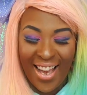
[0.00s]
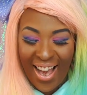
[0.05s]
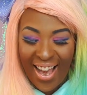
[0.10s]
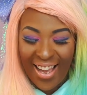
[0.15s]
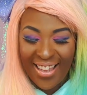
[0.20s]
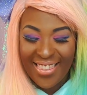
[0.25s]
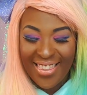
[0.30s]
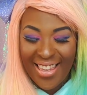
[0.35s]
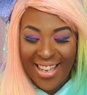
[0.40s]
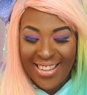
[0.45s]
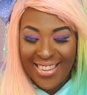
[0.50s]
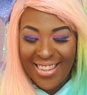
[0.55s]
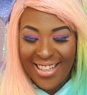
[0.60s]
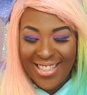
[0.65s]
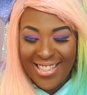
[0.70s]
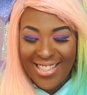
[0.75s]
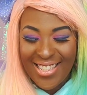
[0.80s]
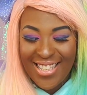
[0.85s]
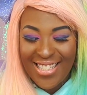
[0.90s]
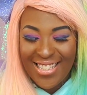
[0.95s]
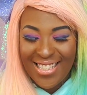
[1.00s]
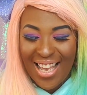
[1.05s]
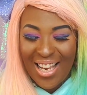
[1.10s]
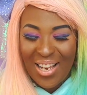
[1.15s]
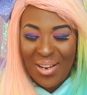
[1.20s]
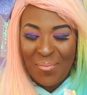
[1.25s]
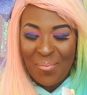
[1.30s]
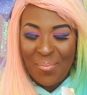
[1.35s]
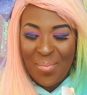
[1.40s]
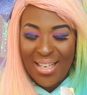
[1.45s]
I think that she's
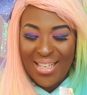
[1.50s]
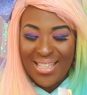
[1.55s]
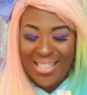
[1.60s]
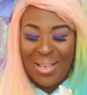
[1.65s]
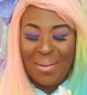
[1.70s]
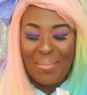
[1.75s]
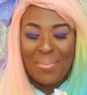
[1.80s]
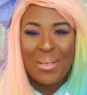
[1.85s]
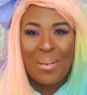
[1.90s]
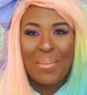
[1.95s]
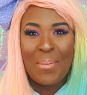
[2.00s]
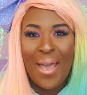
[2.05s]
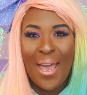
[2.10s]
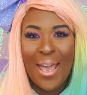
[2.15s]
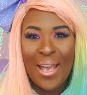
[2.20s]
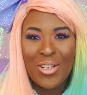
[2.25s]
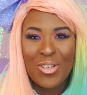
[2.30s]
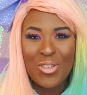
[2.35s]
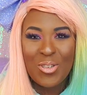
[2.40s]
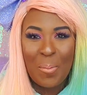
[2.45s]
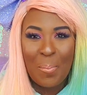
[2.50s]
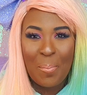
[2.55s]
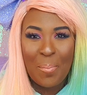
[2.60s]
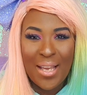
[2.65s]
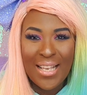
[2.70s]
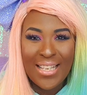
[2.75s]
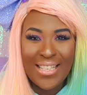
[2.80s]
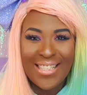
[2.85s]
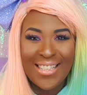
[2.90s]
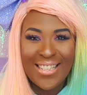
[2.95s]
like mixed up some extra
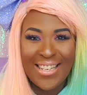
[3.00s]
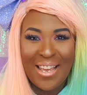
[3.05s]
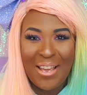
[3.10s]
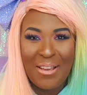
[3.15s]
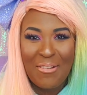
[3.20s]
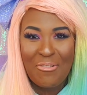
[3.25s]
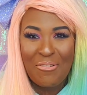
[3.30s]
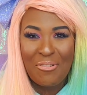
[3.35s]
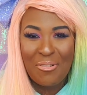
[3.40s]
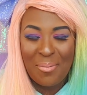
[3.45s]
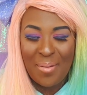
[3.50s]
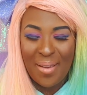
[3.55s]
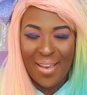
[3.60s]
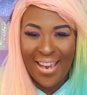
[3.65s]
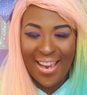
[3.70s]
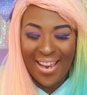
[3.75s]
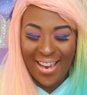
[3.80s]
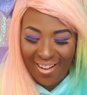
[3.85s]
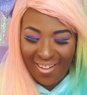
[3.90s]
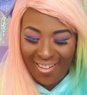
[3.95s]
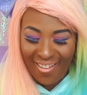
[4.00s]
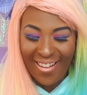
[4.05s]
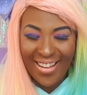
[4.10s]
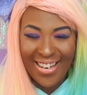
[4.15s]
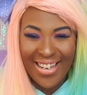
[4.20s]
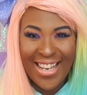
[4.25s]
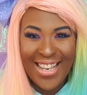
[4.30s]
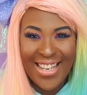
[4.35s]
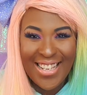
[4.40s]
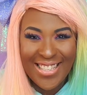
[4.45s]
bits in here for me. Oh,
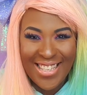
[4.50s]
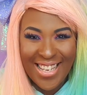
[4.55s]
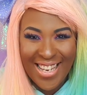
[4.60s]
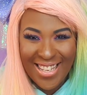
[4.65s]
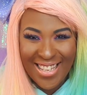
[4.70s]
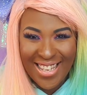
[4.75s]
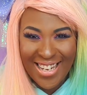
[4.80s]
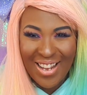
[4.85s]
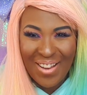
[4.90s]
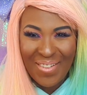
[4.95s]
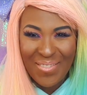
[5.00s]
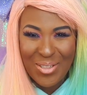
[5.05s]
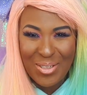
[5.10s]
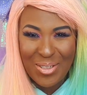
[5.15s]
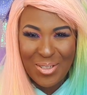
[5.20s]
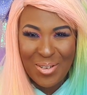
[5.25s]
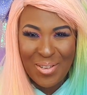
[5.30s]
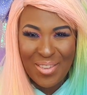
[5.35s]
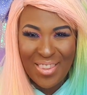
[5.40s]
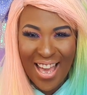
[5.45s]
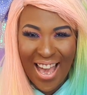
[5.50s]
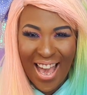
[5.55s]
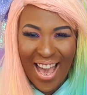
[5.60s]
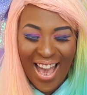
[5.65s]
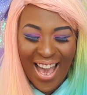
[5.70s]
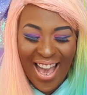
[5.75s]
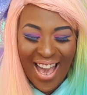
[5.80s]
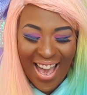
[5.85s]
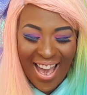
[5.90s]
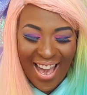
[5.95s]
Anita, you didn't have to do
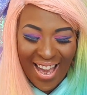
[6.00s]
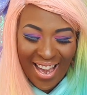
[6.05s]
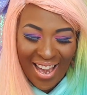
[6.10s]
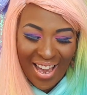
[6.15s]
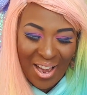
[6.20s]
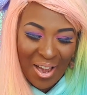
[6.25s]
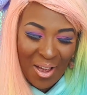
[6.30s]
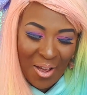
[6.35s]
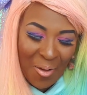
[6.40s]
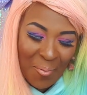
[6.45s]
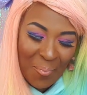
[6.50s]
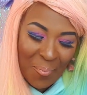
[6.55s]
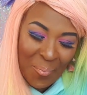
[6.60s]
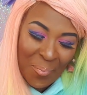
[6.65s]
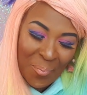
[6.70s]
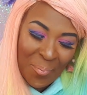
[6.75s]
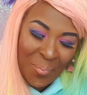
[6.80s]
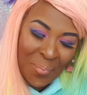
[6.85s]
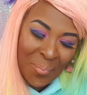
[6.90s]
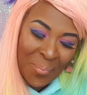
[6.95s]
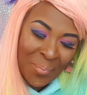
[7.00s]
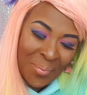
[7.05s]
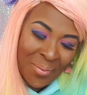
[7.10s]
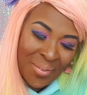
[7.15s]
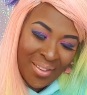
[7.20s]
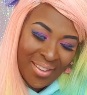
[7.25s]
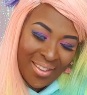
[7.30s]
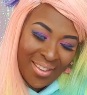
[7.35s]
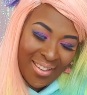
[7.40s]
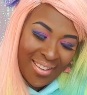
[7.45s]
that.
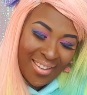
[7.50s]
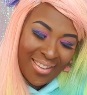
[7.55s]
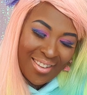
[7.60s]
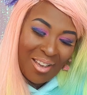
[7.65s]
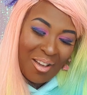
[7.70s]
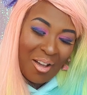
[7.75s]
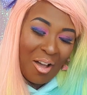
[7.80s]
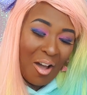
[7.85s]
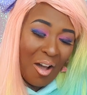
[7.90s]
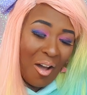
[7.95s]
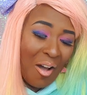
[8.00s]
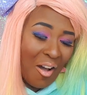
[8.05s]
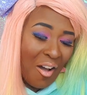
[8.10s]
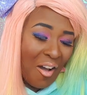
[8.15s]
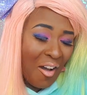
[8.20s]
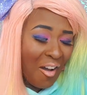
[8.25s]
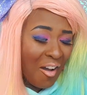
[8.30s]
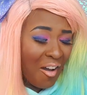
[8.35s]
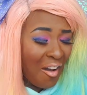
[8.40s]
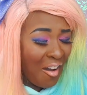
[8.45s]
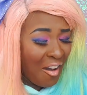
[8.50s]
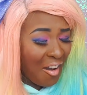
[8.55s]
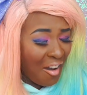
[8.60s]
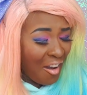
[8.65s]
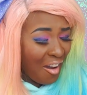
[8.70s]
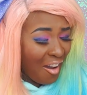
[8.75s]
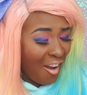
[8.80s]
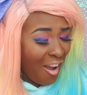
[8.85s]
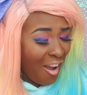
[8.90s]
Oh.